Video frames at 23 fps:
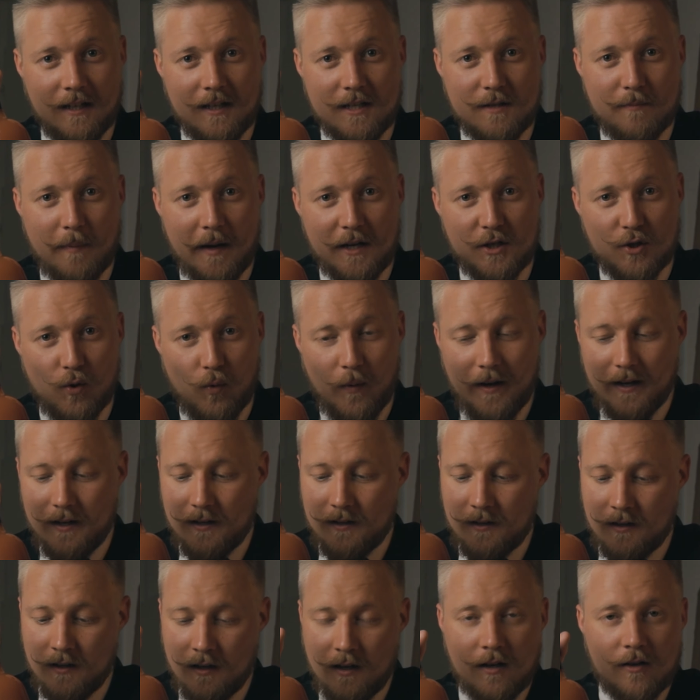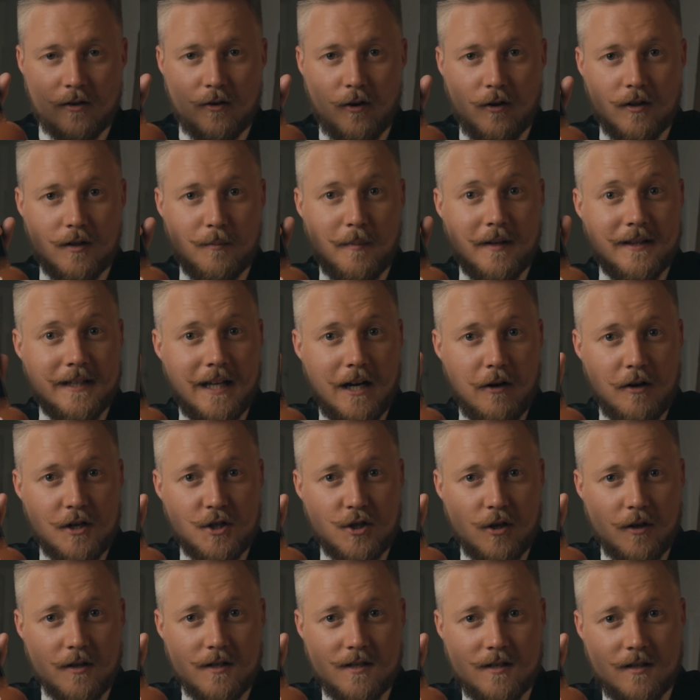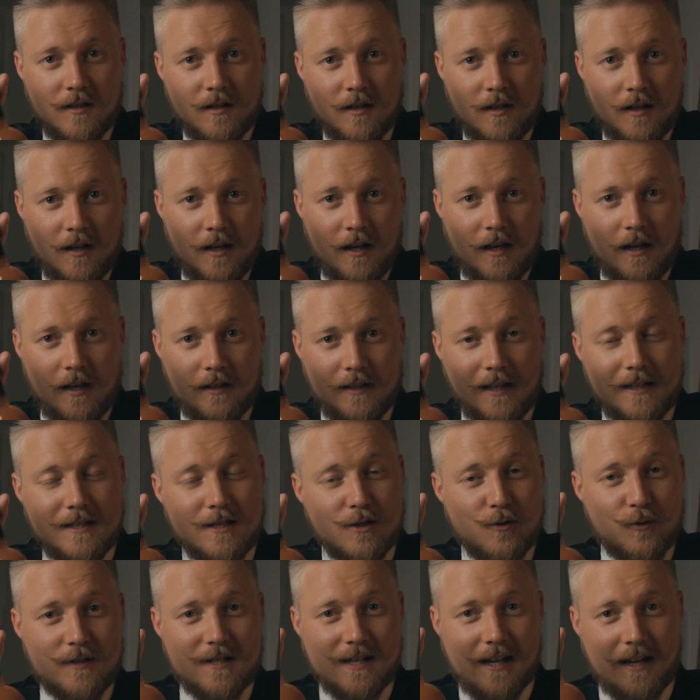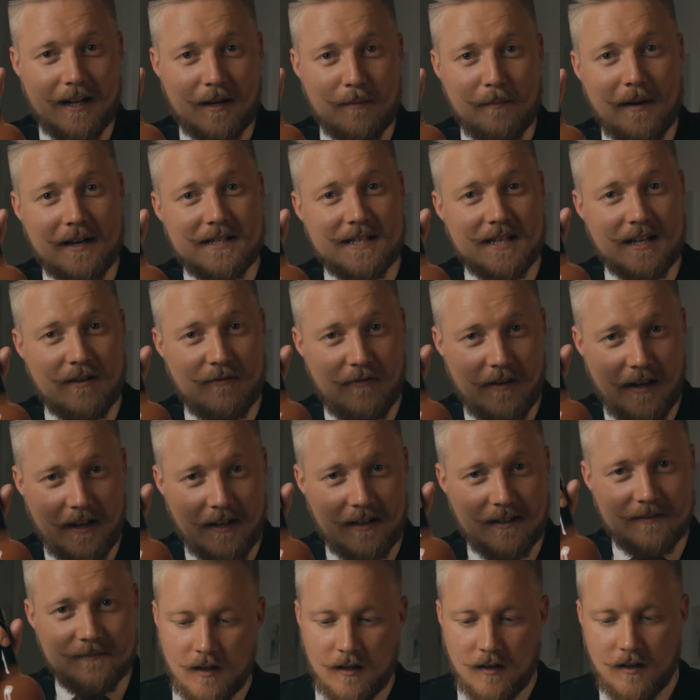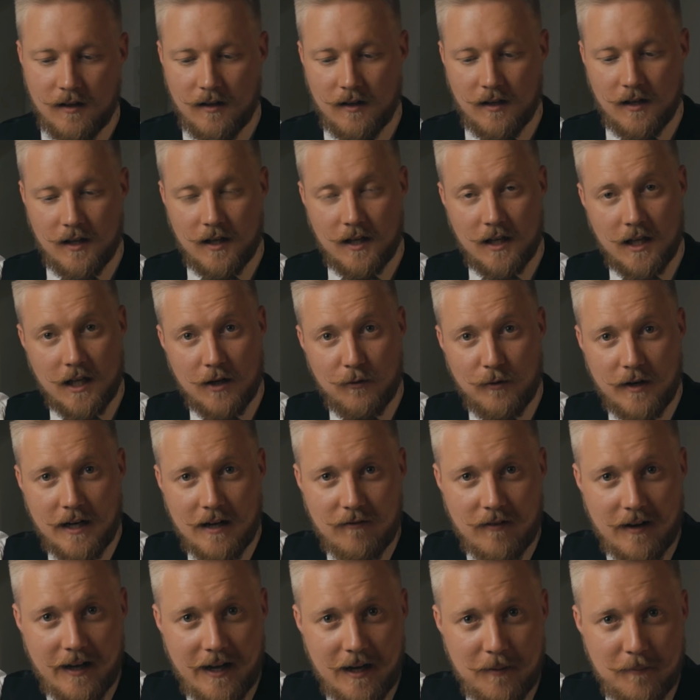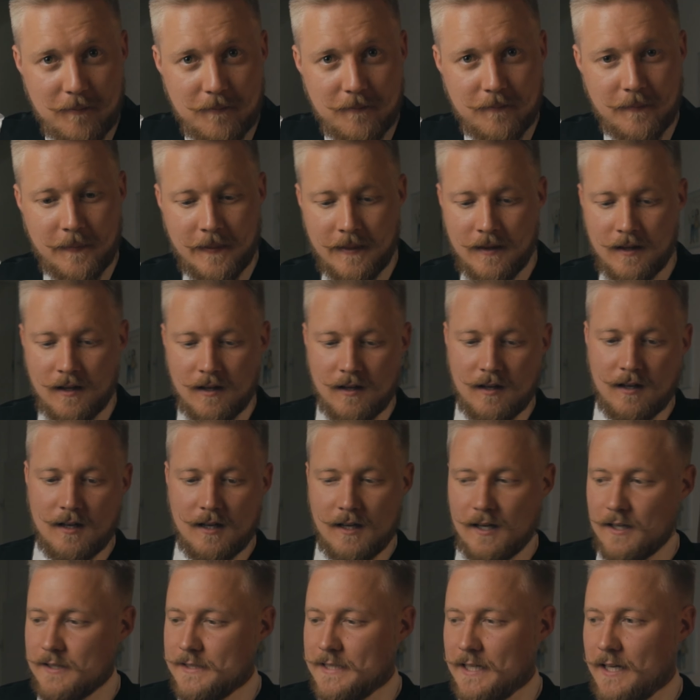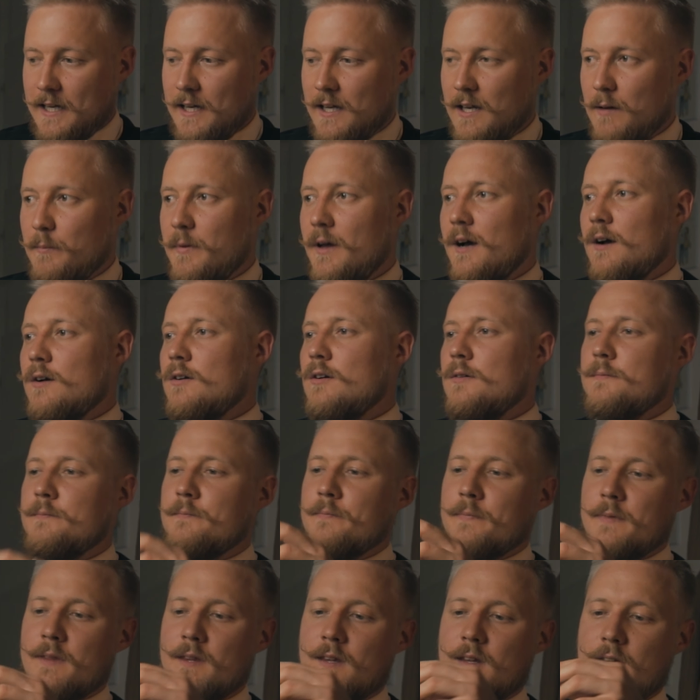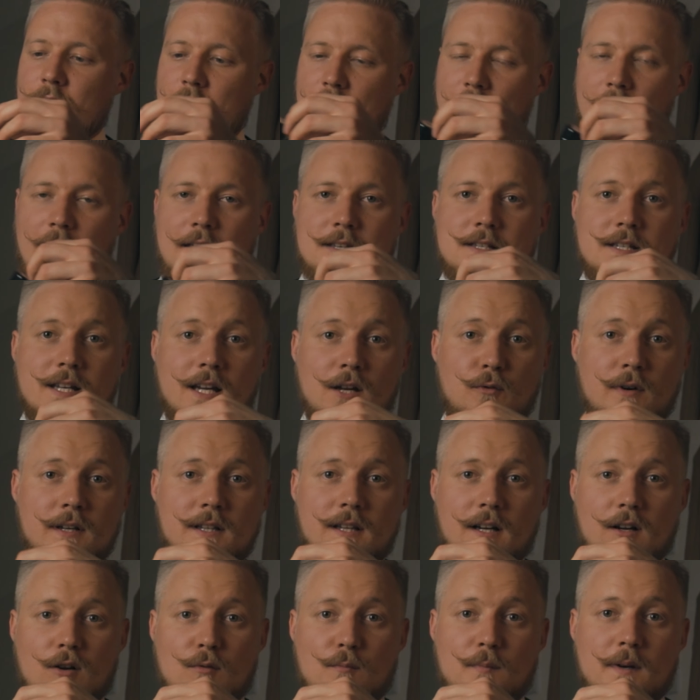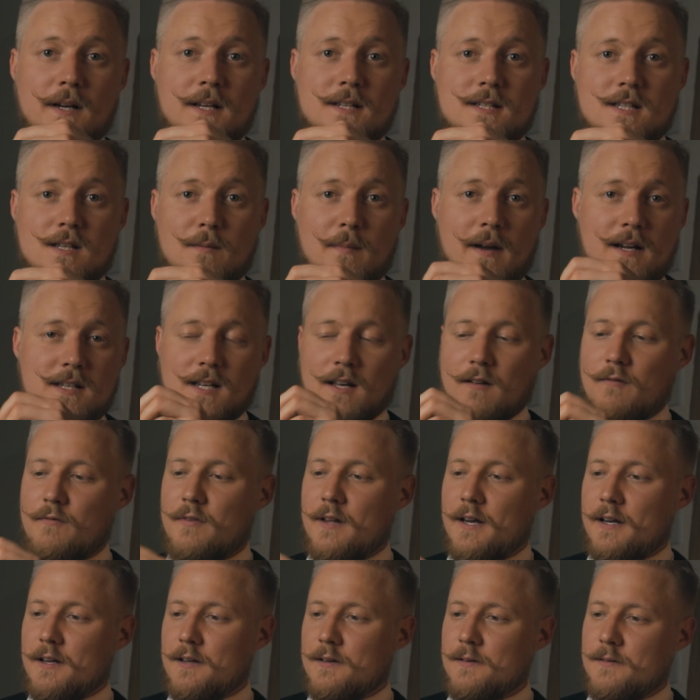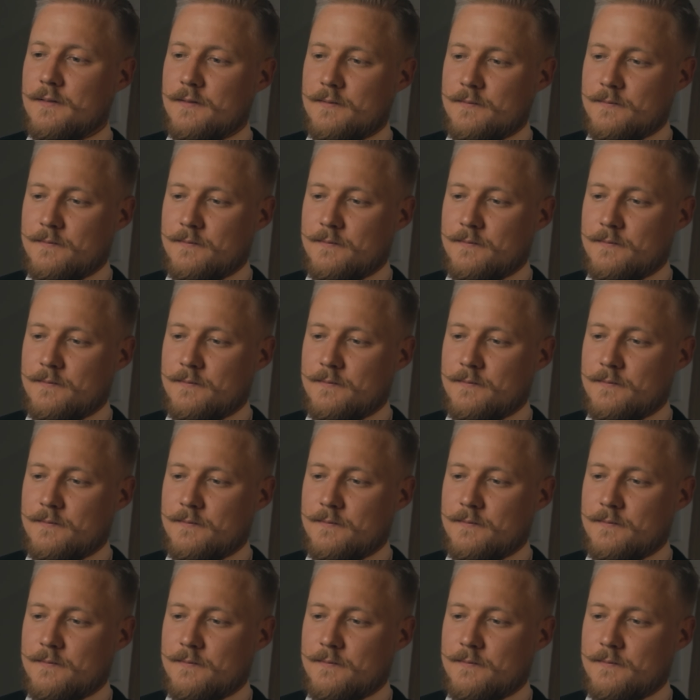in a special way called the Bandera shots, and that looks like a Mexican flag. Here we have lime, tequila blanco, and Sangrita completes the Mexican flag,